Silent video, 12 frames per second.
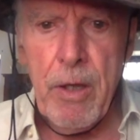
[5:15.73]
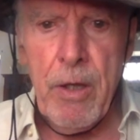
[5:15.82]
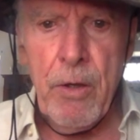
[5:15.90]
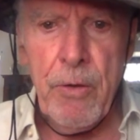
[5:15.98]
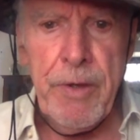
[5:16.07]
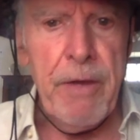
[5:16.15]

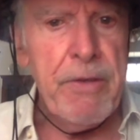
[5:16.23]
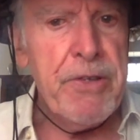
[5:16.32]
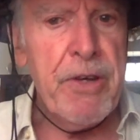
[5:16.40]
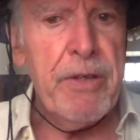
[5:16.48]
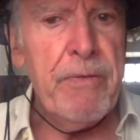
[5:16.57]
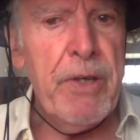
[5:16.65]
On the other
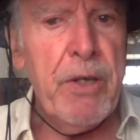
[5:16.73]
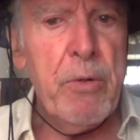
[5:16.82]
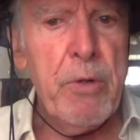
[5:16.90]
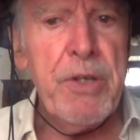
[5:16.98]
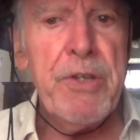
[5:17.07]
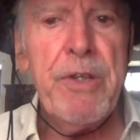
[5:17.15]
side of the
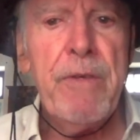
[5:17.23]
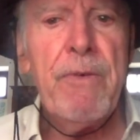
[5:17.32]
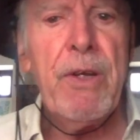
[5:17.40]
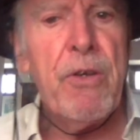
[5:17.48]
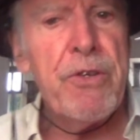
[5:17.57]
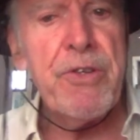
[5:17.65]
equation, the
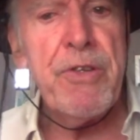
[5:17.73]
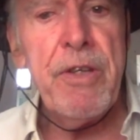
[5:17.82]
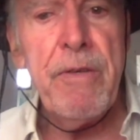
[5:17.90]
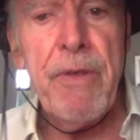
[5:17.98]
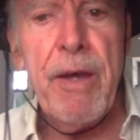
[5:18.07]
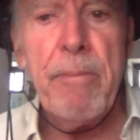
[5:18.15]

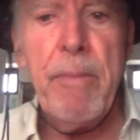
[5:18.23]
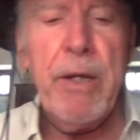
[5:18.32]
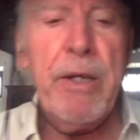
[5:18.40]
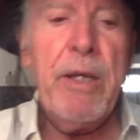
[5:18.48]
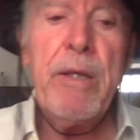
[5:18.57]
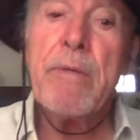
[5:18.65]
velocity of that
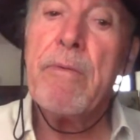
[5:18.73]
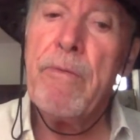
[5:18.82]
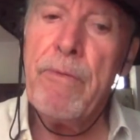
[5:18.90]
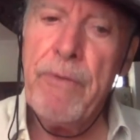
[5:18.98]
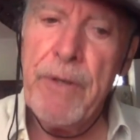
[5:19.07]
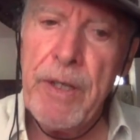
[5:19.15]
money,
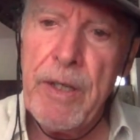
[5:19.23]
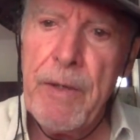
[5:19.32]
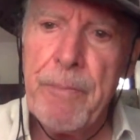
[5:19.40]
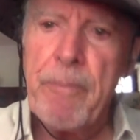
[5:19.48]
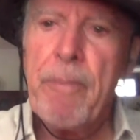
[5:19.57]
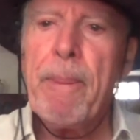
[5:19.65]

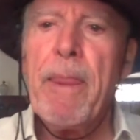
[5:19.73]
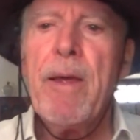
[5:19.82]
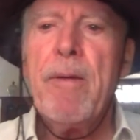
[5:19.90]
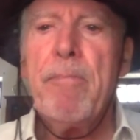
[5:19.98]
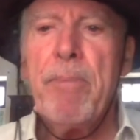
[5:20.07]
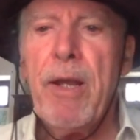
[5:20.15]
V,
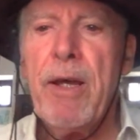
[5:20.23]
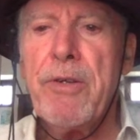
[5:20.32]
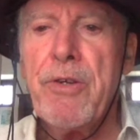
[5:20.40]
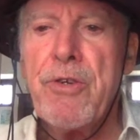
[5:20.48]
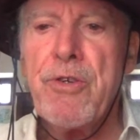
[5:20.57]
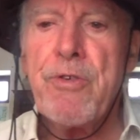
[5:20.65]

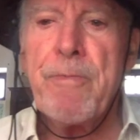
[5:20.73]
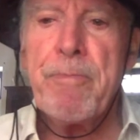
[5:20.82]
plunged.